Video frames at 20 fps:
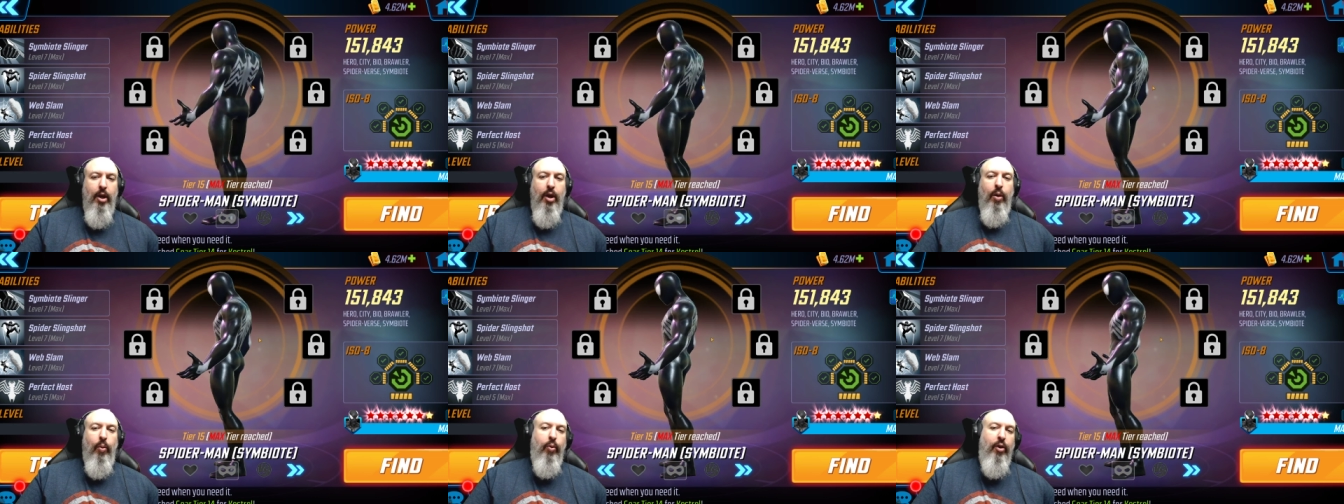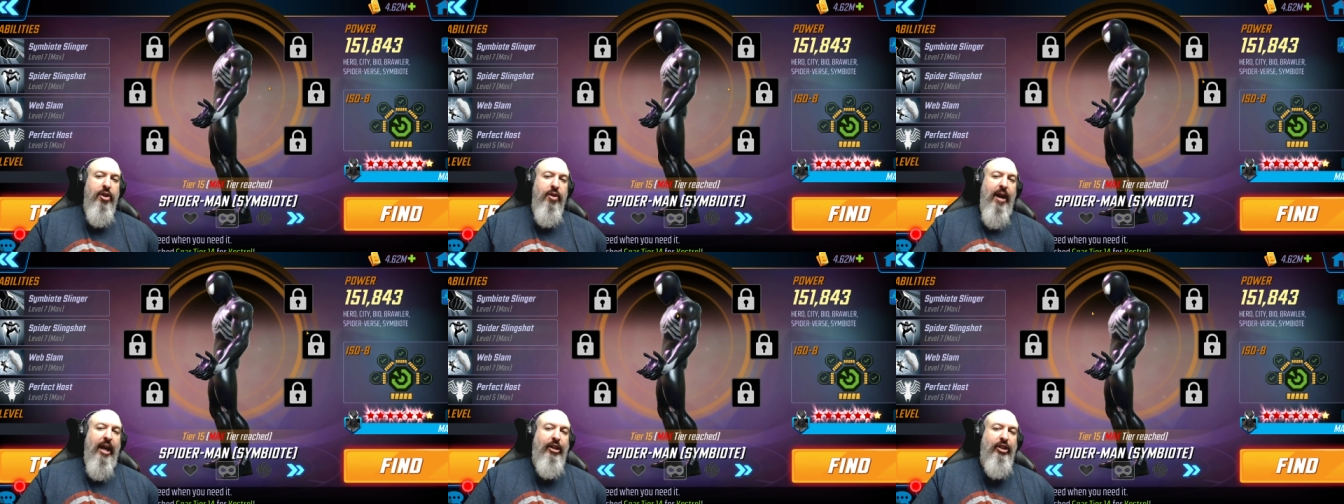where
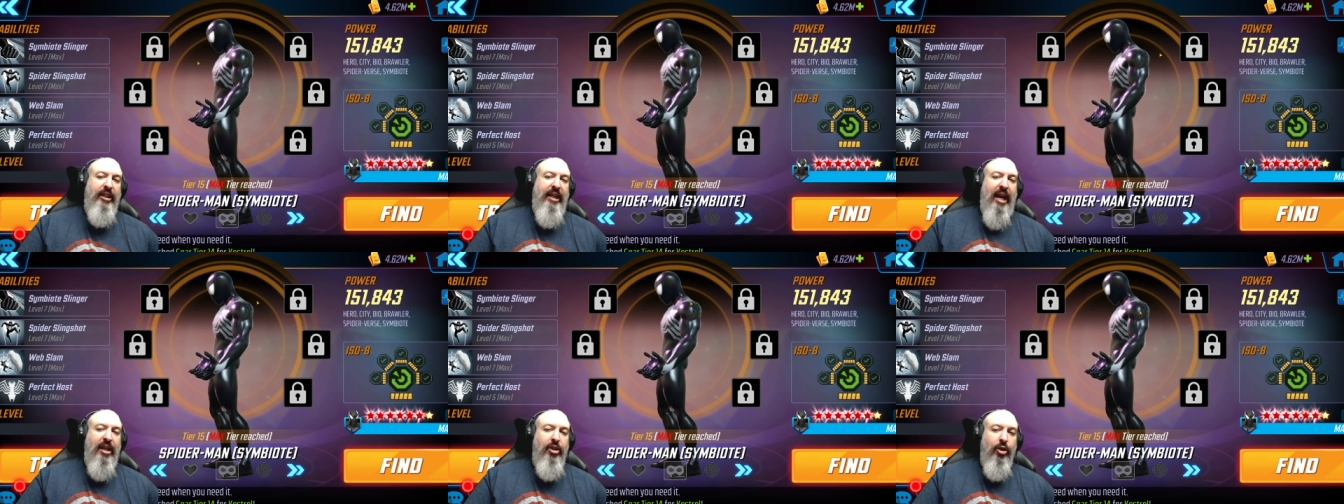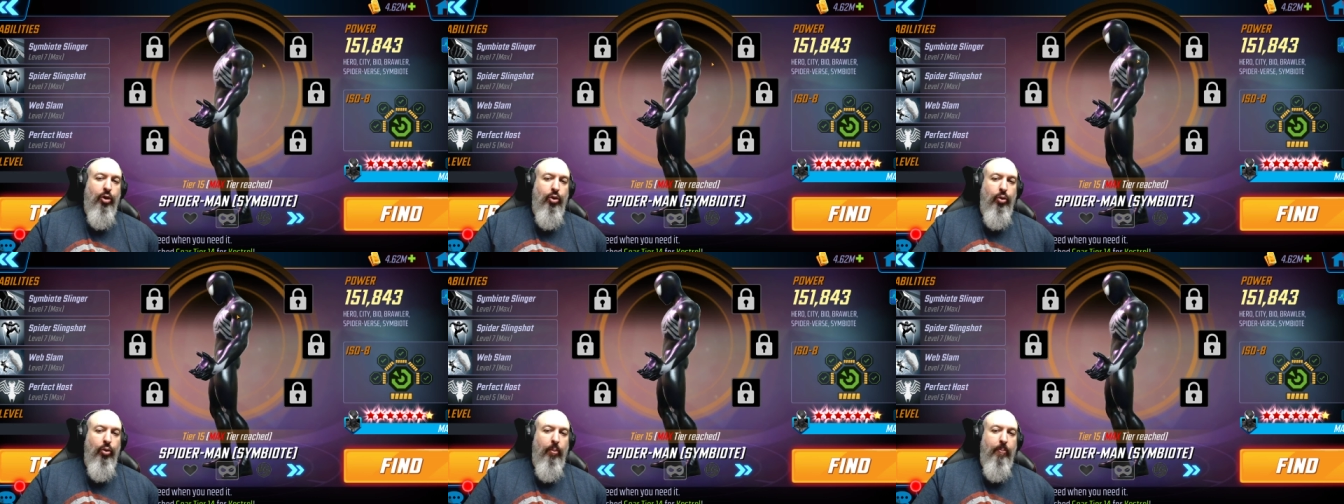you actually had the
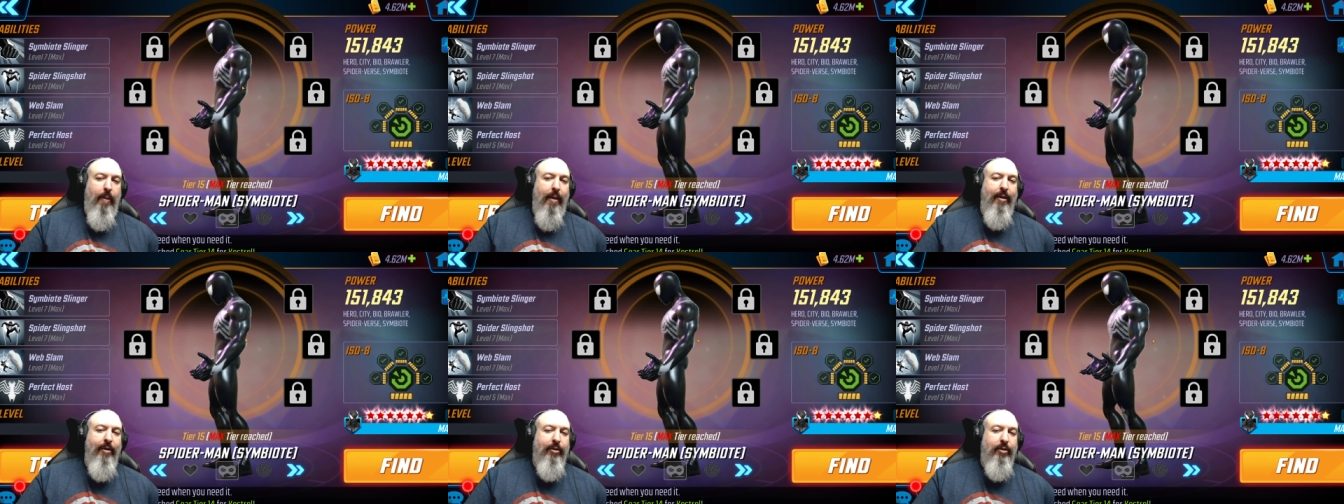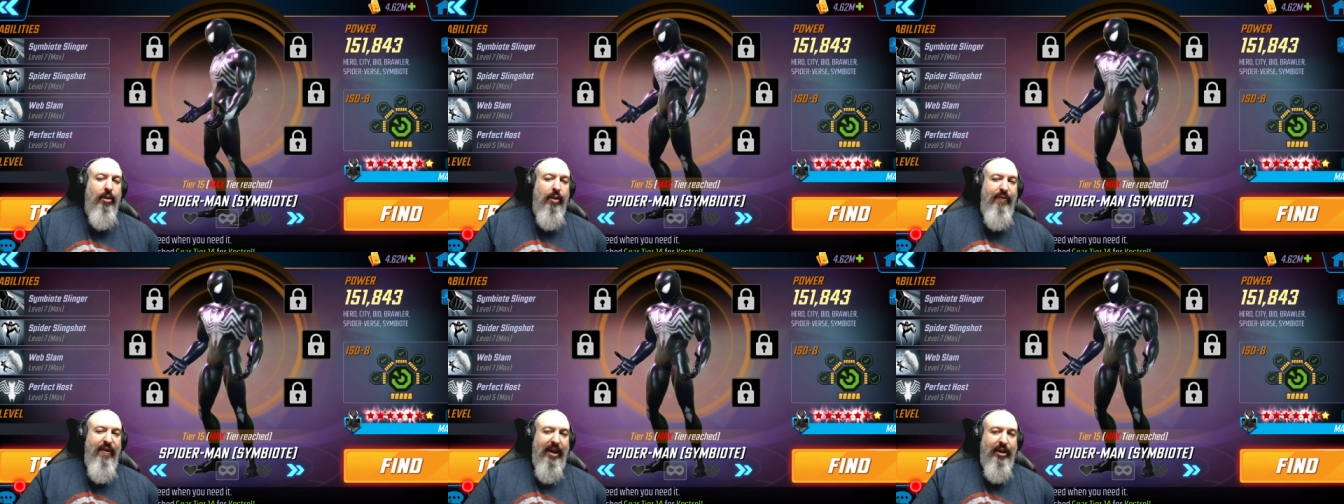cool
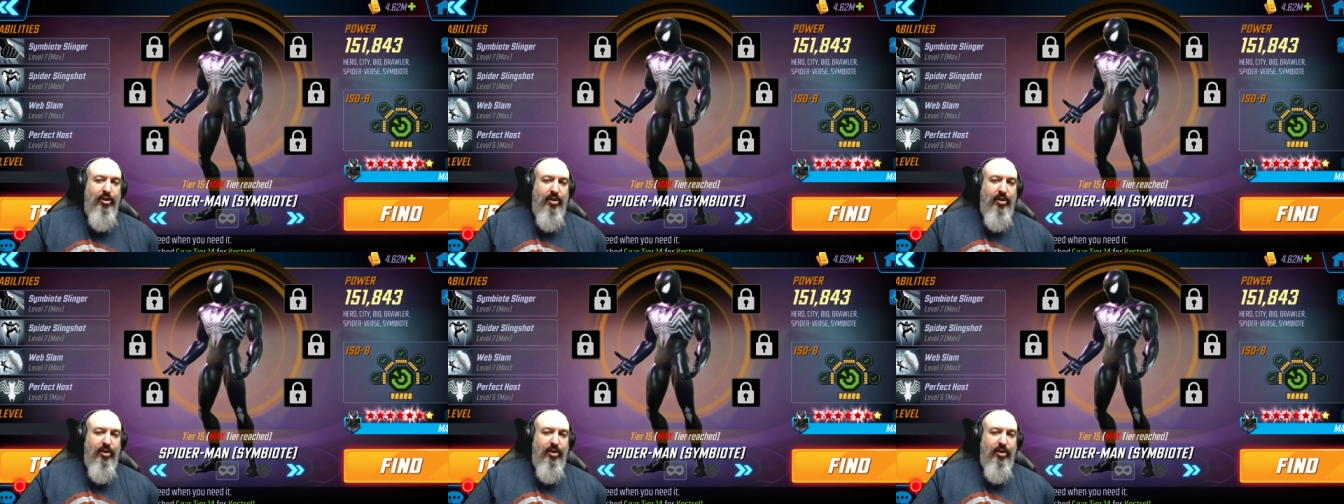particle effects.